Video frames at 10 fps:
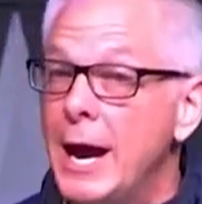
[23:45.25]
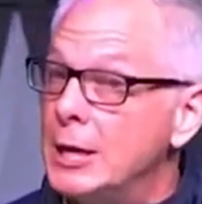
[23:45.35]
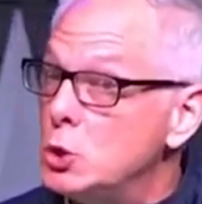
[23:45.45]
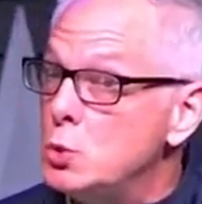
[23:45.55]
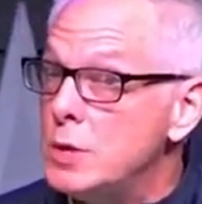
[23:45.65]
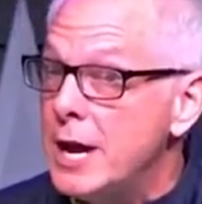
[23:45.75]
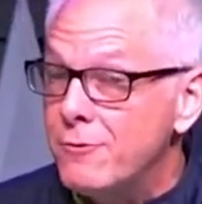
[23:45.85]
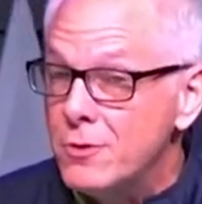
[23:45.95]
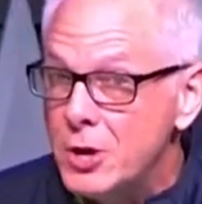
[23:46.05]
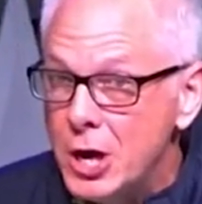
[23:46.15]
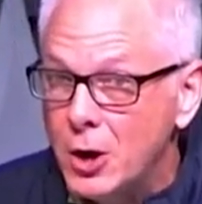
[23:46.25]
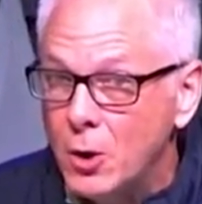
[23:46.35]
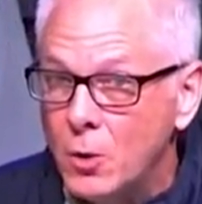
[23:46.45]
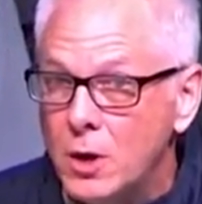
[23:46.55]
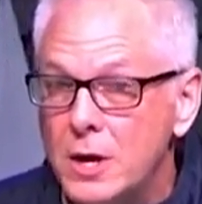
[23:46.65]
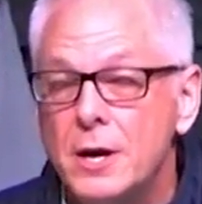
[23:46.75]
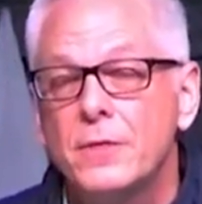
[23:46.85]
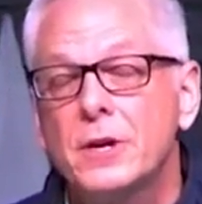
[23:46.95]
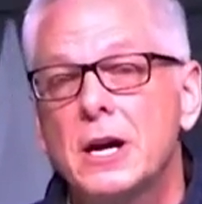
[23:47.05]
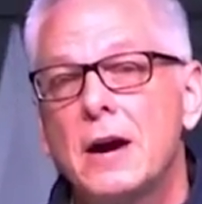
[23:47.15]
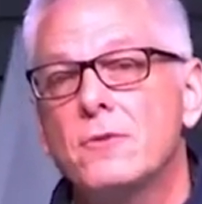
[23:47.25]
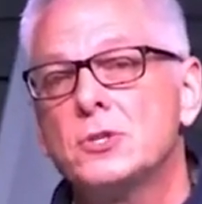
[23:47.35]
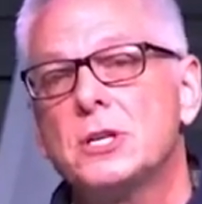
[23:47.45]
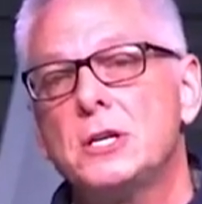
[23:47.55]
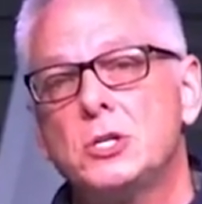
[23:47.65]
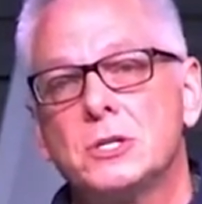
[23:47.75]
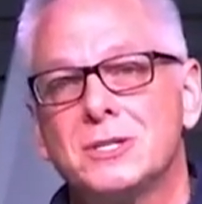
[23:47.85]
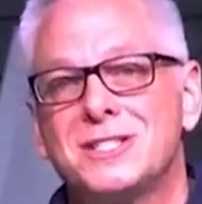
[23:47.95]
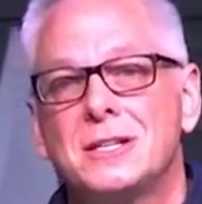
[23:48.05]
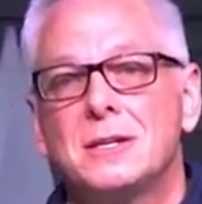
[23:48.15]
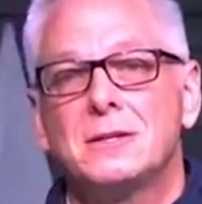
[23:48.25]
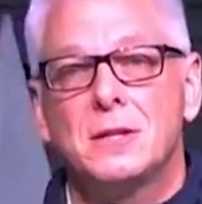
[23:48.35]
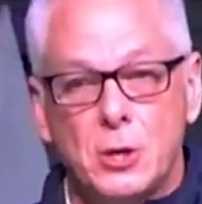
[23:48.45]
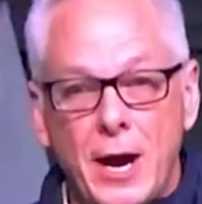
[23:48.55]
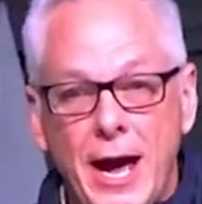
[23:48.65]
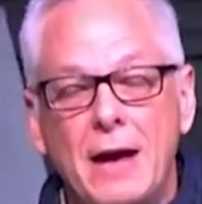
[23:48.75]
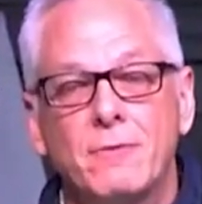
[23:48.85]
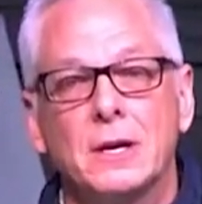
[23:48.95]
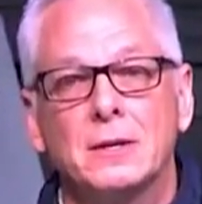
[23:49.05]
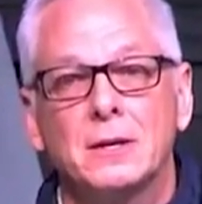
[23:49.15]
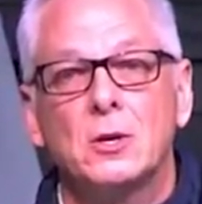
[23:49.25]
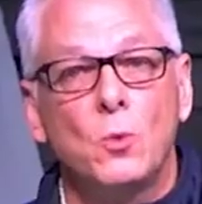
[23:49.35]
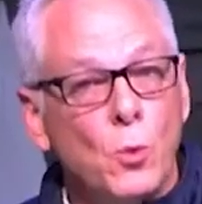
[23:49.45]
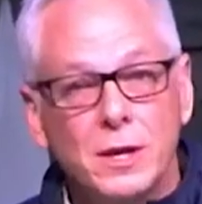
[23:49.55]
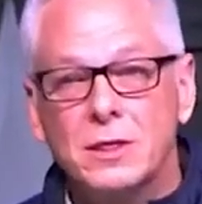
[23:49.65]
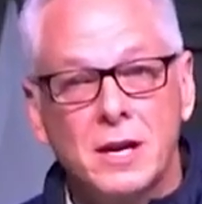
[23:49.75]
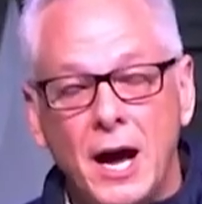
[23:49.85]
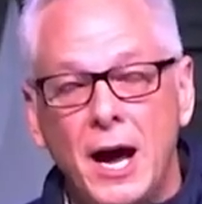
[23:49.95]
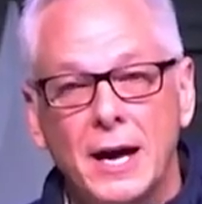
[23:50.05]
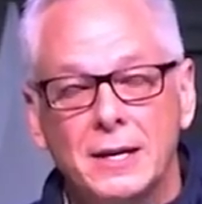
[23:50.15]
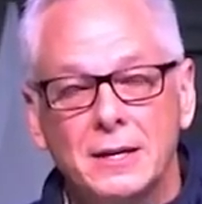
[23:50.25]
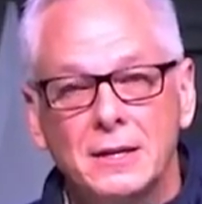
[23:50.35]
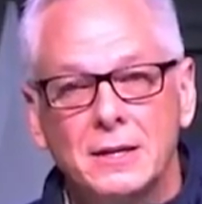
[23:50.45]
and you never know the conversations that they're having with God